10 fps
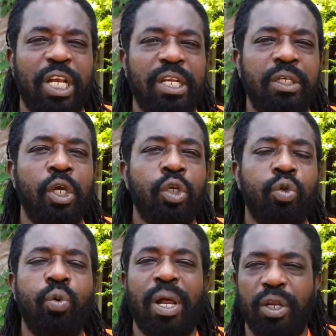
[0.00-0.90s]
and
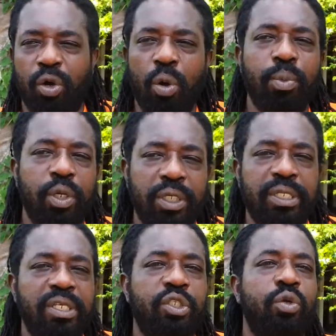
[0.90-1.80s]
to what the
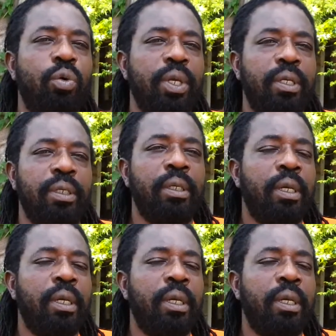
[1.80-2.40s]
community is doing.